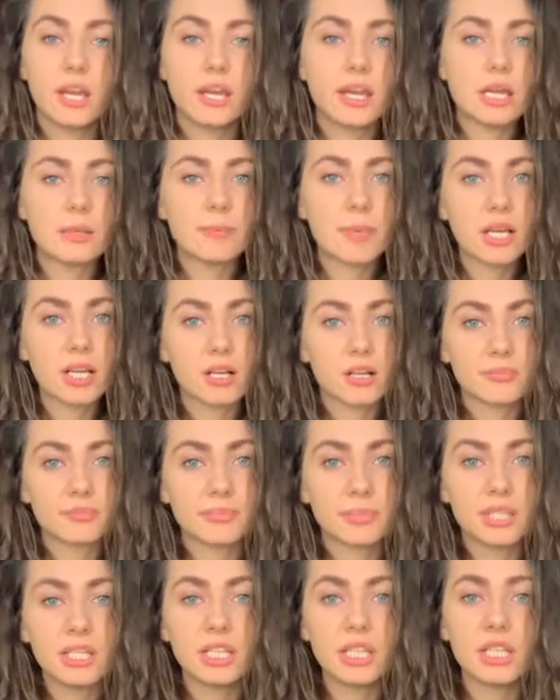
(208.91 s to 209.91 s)
In my
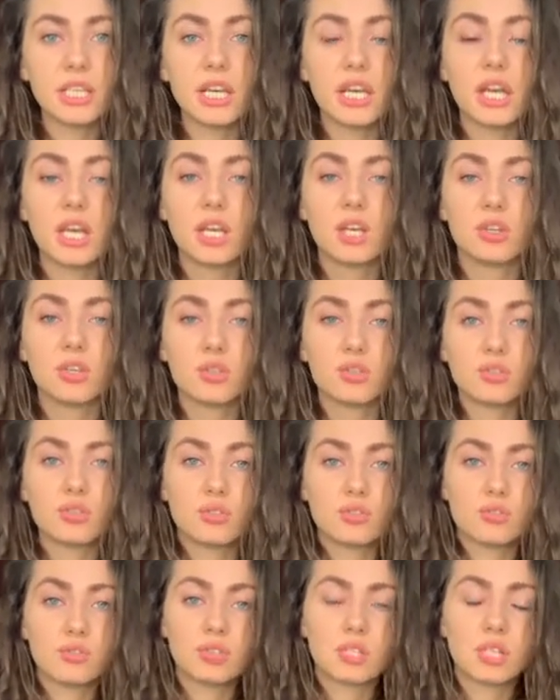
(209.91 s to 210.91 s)
company, you
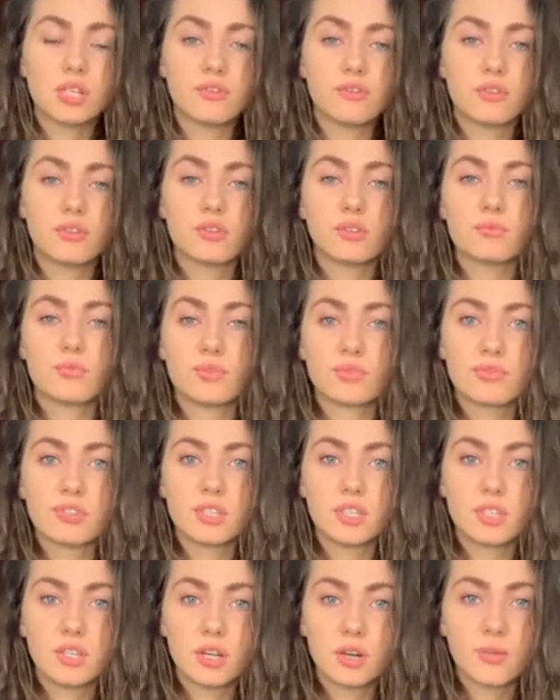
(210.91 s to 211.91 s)
choose, if you're the most
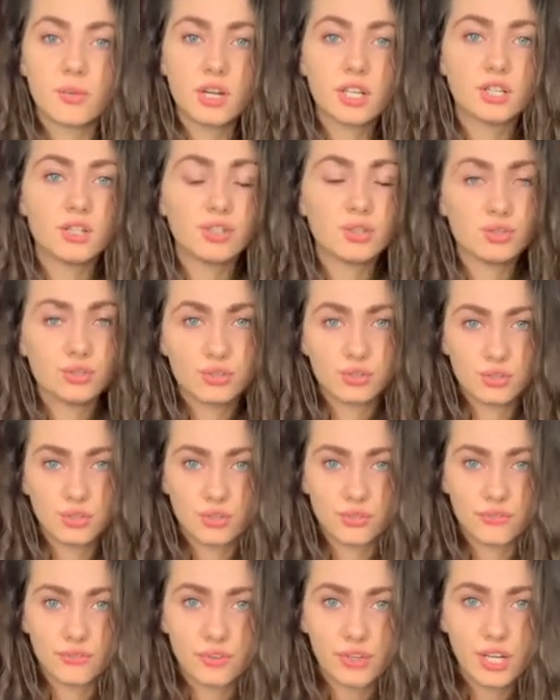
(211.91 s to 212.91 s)
senior one, you
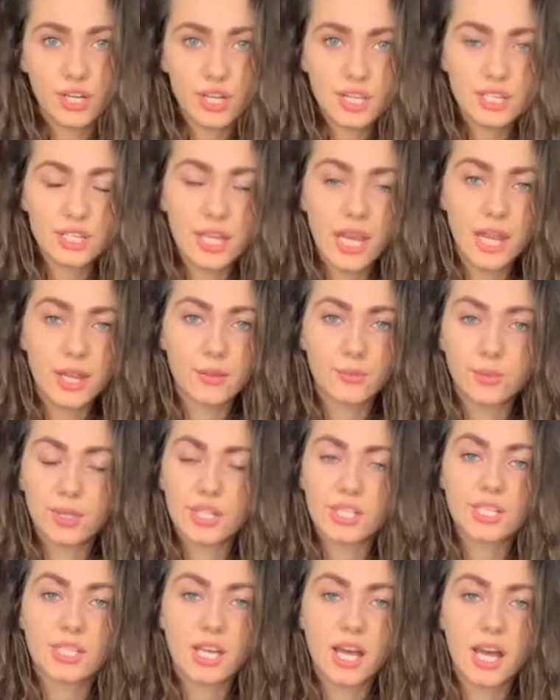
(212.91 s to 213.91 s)
choose first, and we
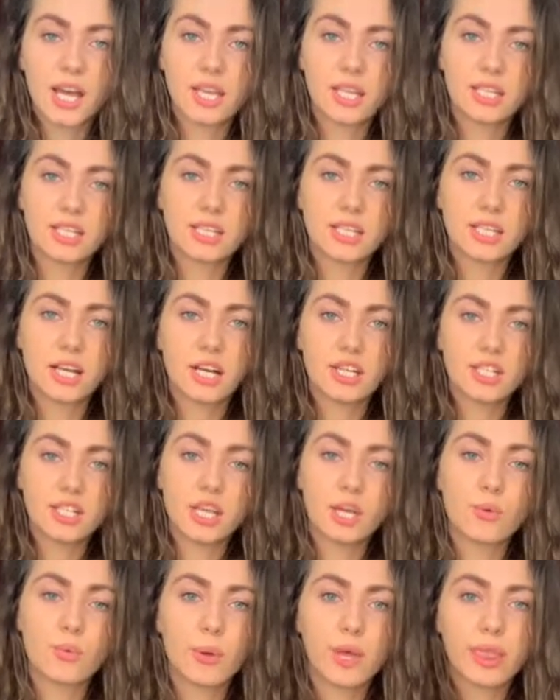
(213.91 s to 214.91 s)
are
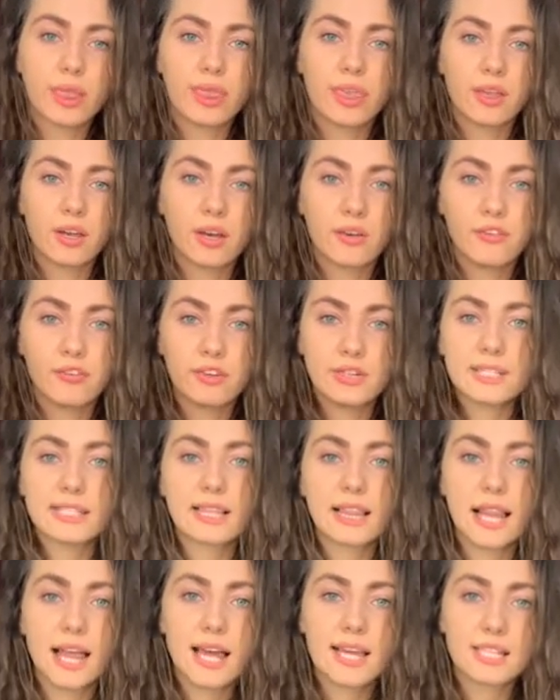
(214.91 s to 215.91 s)
starting with first
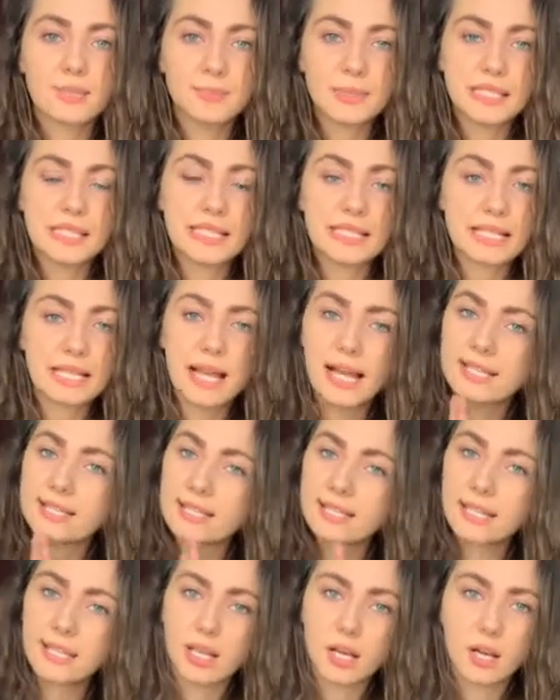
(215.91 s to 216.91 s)
class, business class,
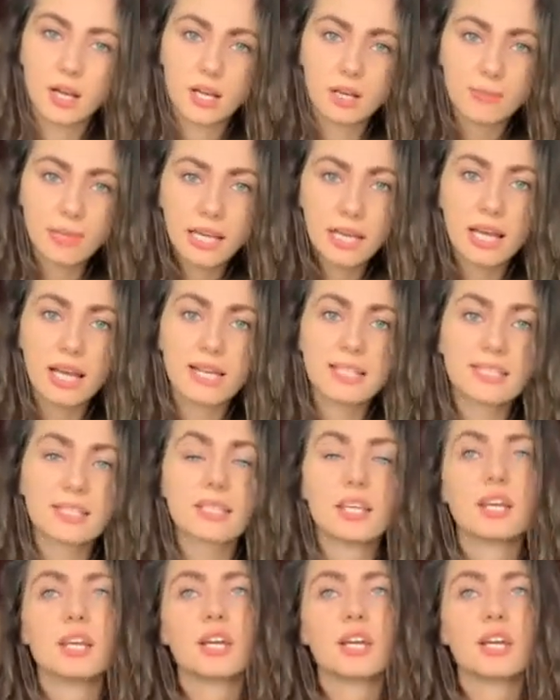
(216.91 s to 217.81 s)
and then economy class.